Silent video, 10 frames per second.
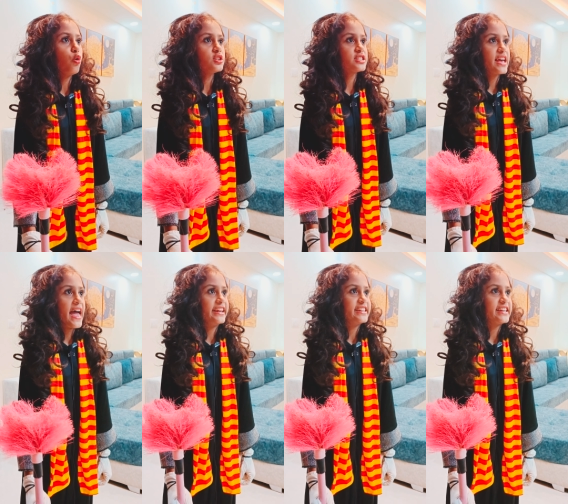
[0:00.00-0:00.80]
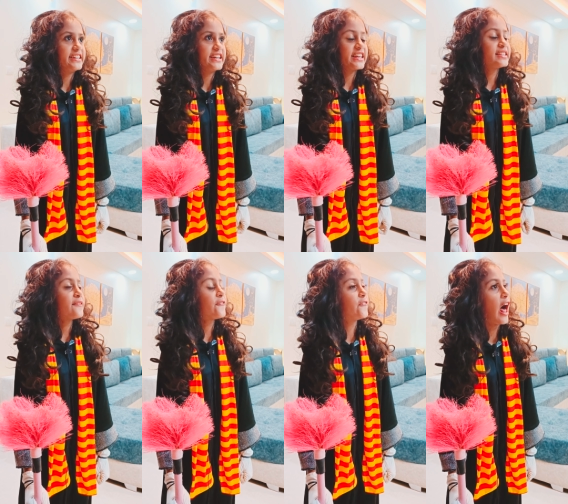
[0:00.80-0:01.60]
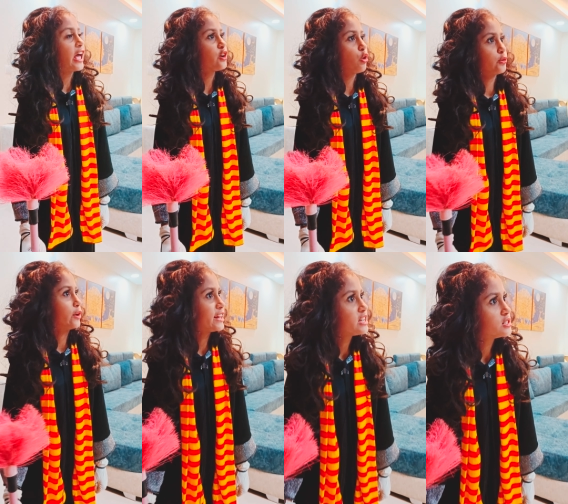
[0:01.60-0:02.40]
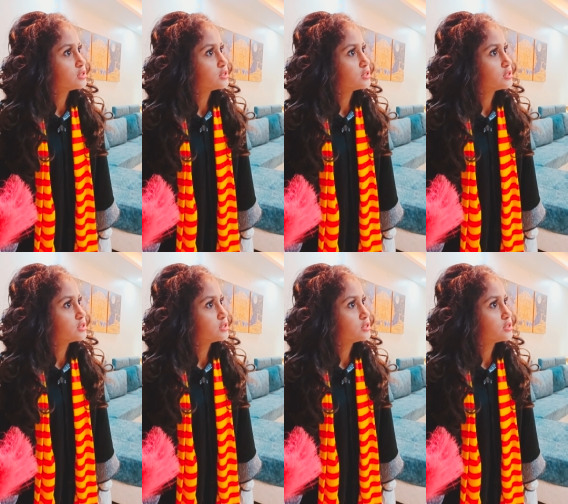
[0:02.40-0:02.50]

What an idiot. Is he flying already?